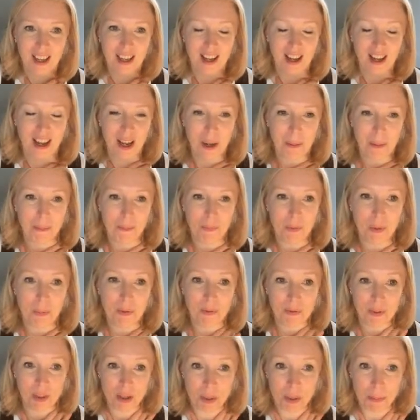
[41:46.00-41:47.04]
But
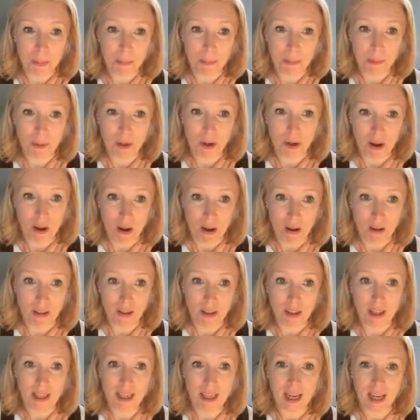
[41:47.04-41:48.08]
for those people who can't,
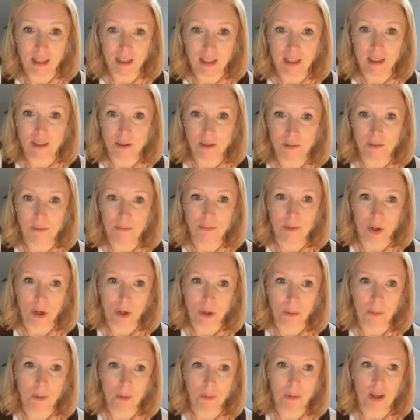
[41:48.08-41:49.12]
they can still phone.
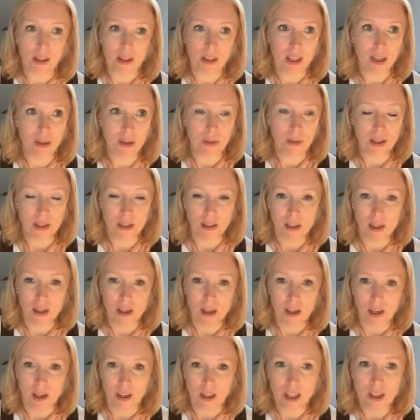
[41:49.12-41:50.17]
But I think
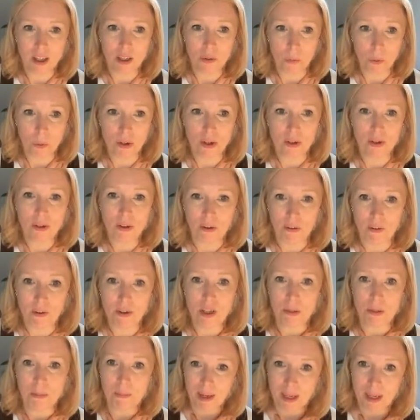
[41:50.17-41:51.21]
you'd want to encourage
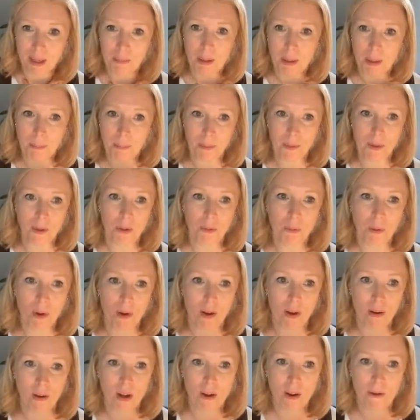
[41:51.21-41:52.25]
as many people who
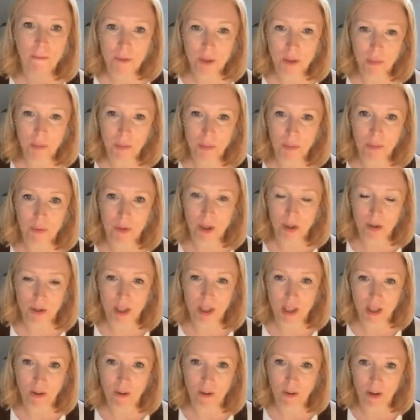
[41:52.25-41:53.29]
are comfortable with
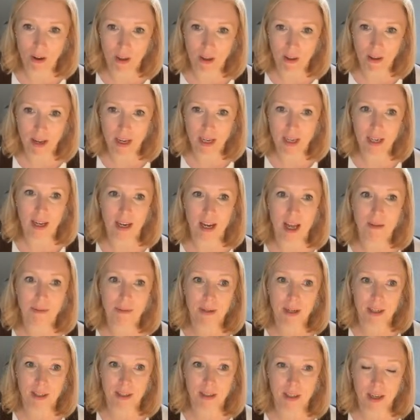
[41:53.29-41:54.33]
using online and have
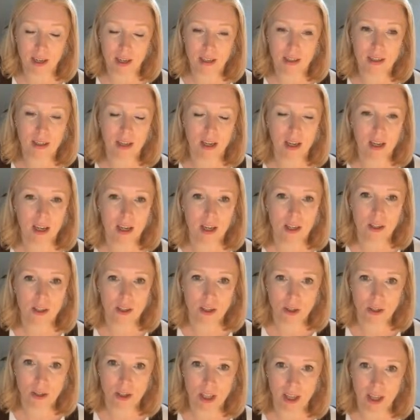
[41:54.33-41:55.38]
access to
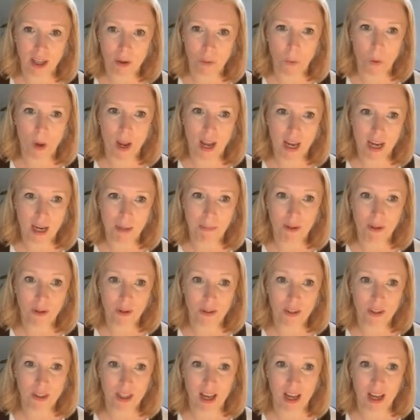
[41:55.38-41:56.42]
use it that way,
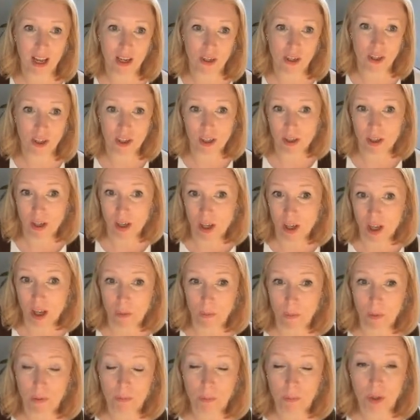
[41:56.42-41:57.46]
because actually
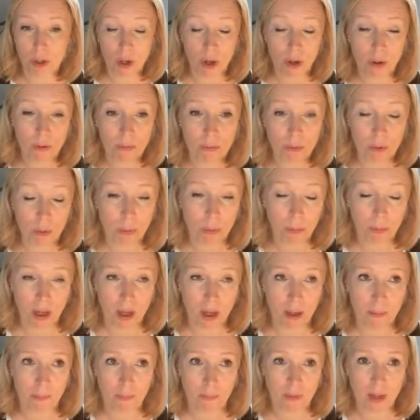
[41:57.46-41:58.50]
we know from
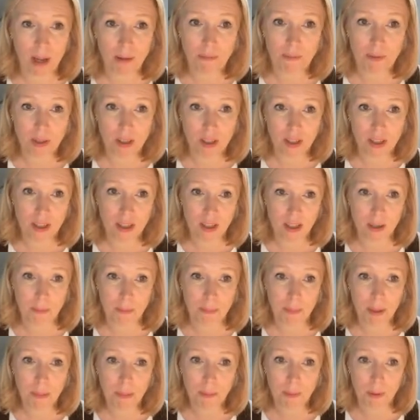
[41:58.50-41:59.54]
evidence that
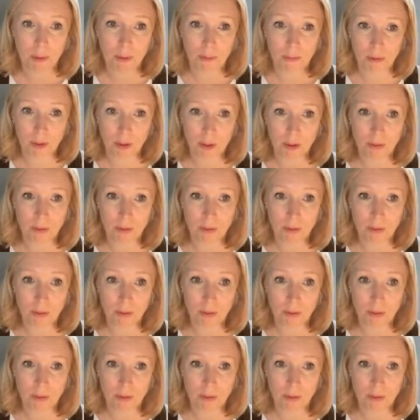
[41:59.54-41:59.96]
people who fill